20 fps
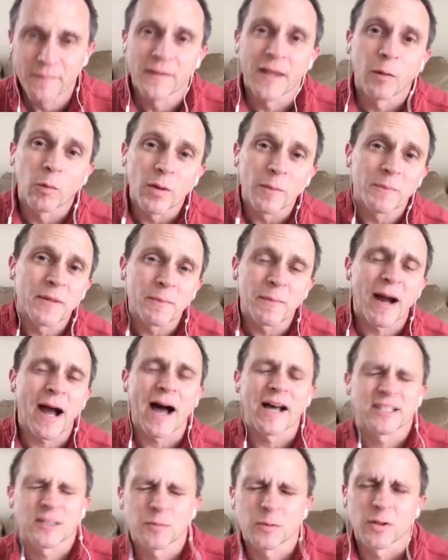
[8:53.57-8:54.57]
That wouldn't be
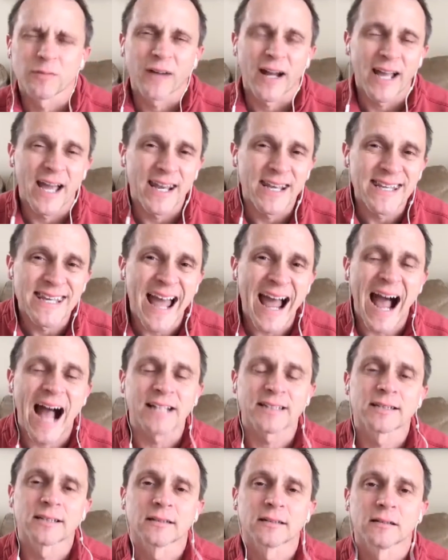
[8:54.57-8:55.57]
possible if I had
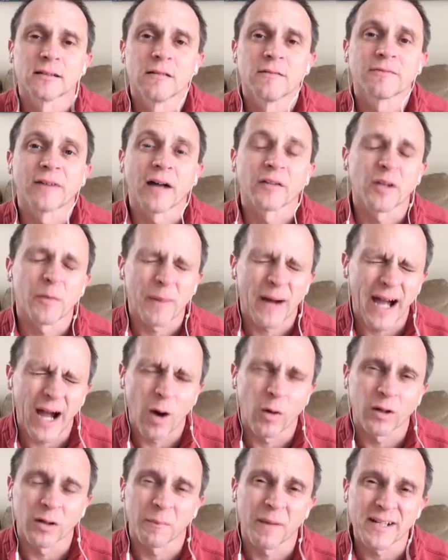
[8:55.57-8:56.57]
not found the
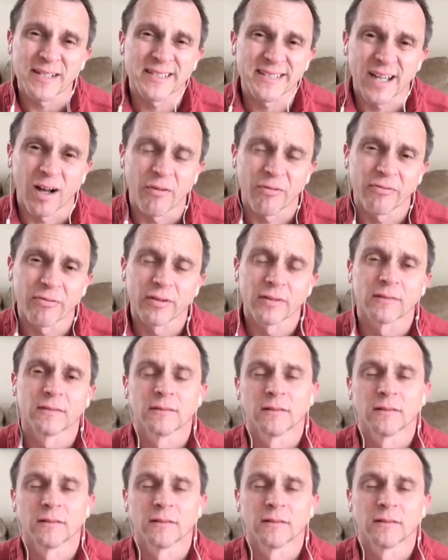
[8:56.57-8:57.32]
power in myself.